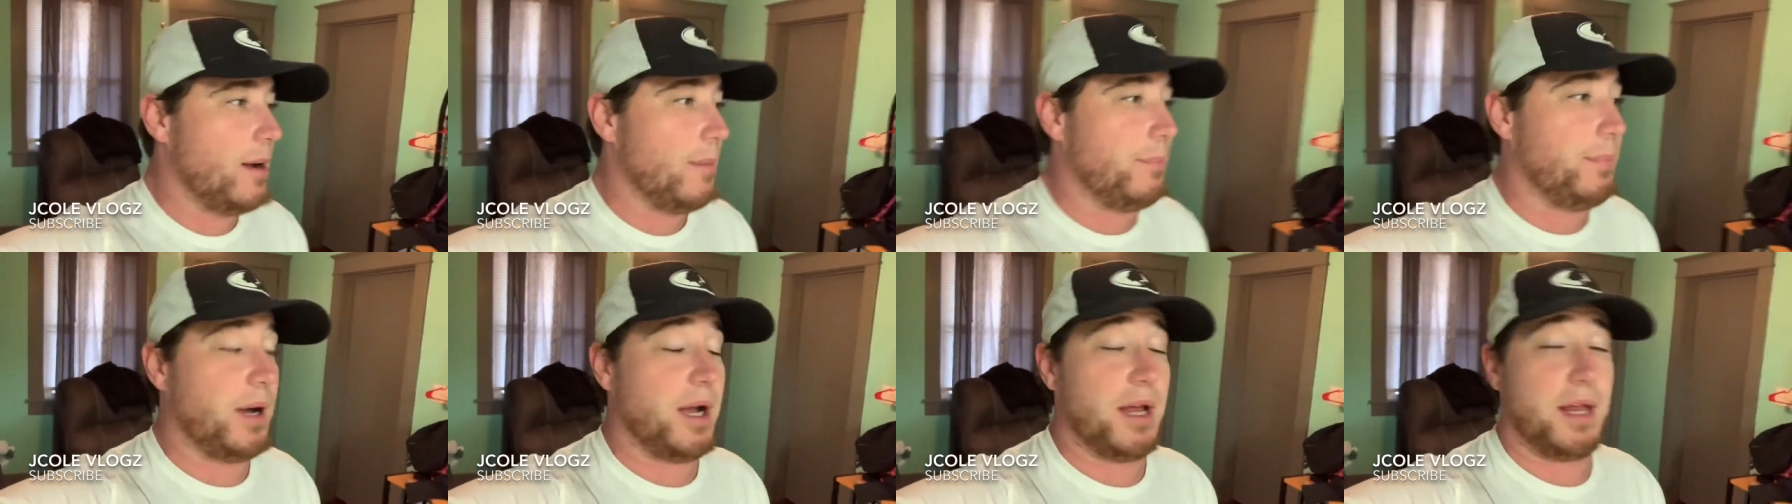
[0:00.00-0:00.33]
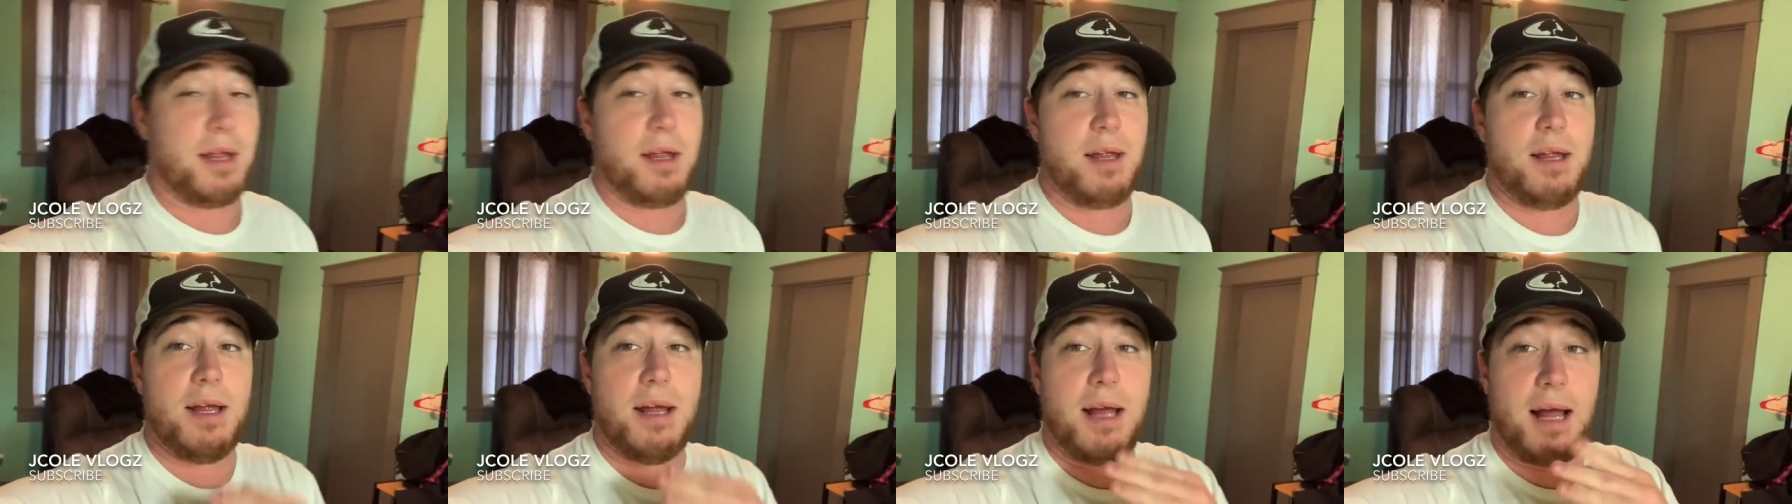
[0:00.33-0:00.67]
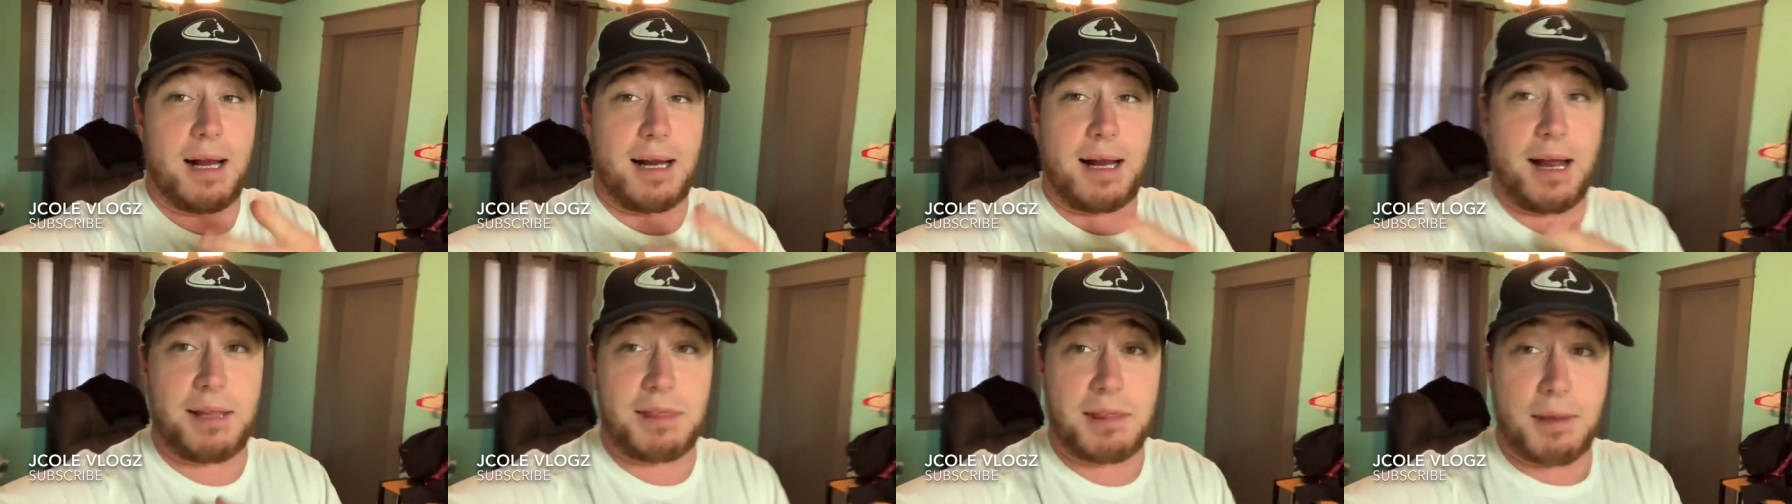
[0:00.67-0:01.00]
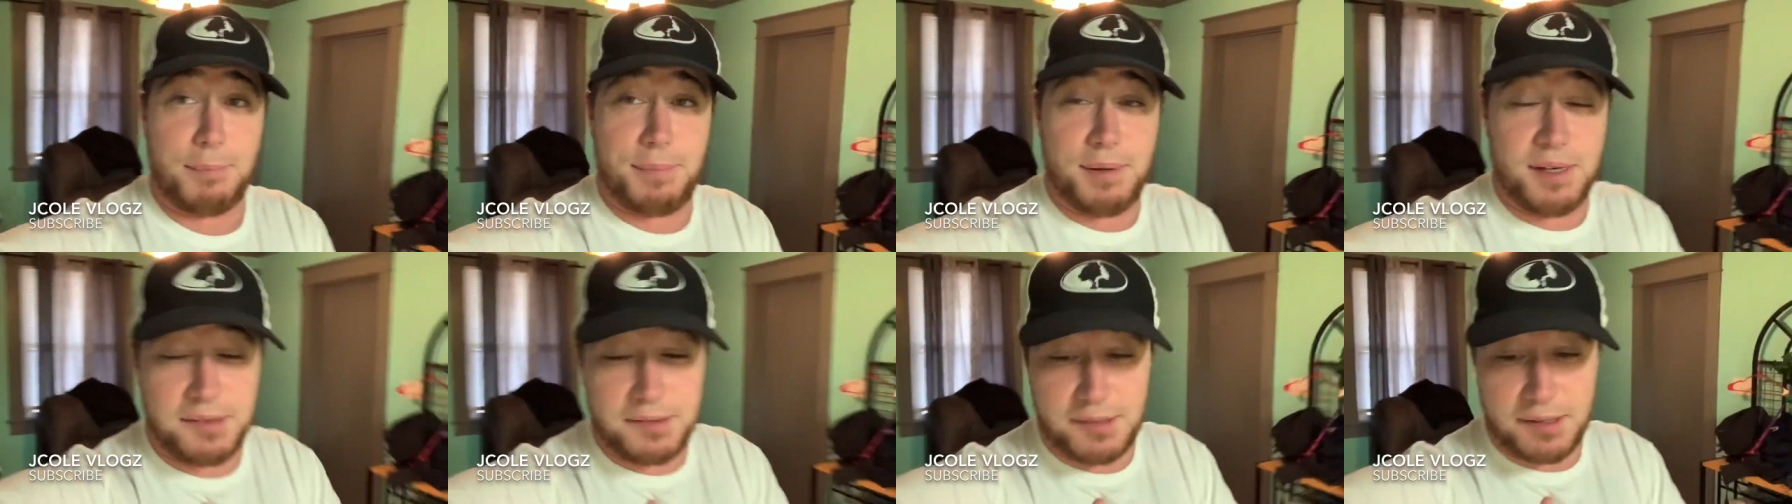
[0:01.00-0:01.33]
But I got the
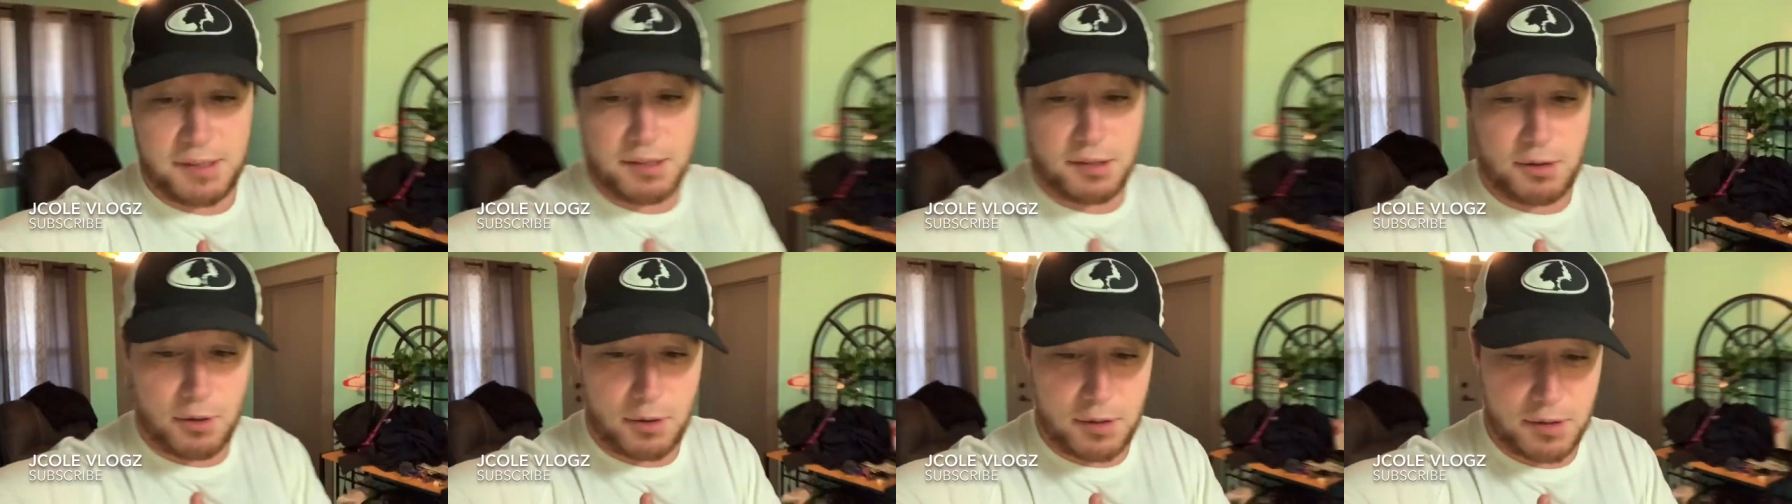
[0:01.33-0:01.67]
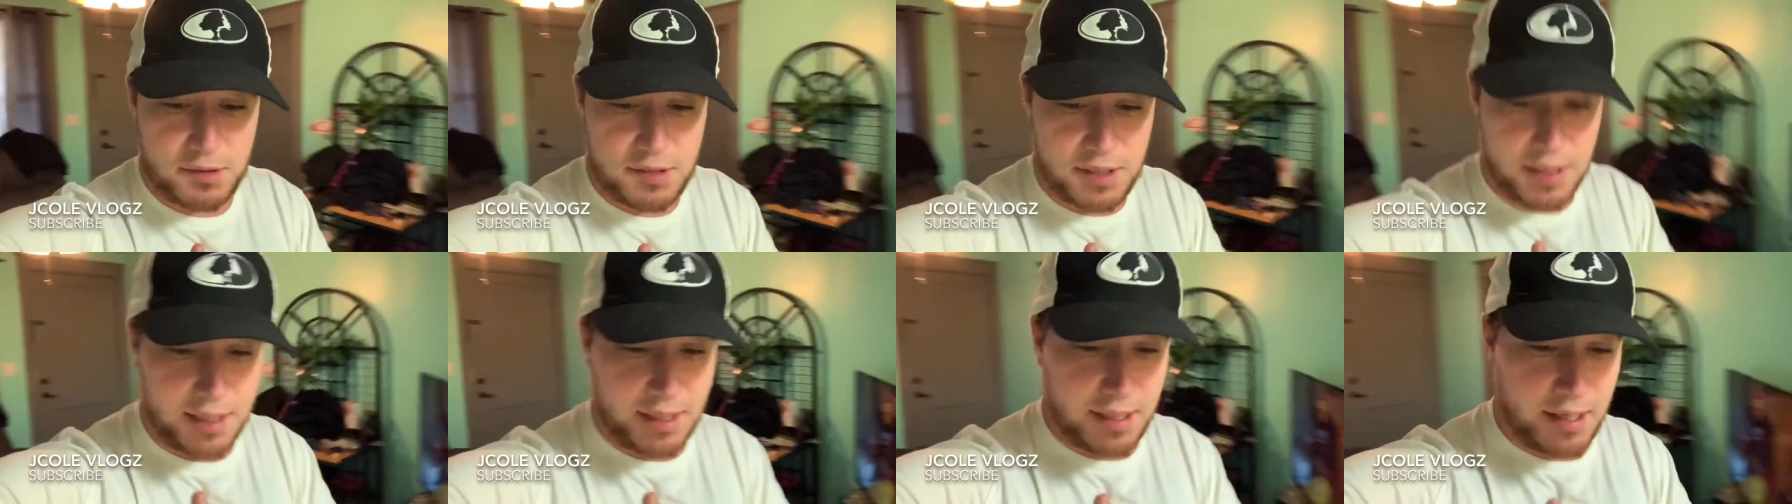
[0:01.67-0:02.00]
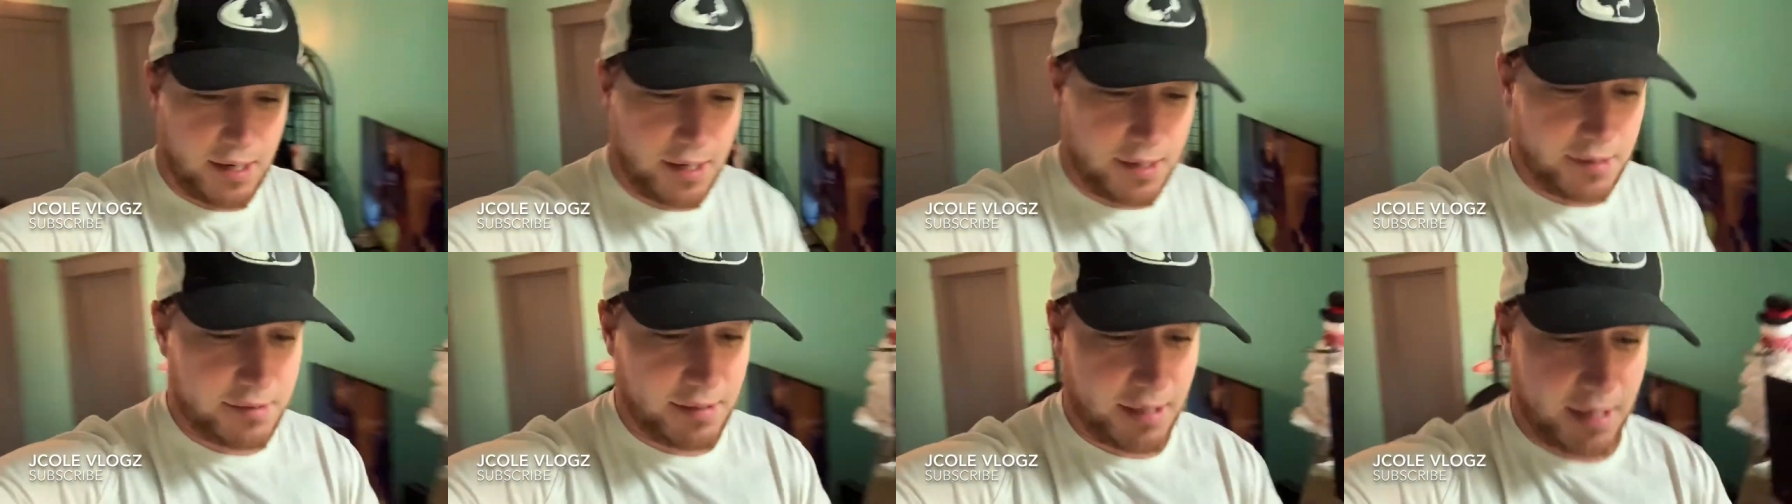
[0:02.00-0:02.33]
business cards in, guys.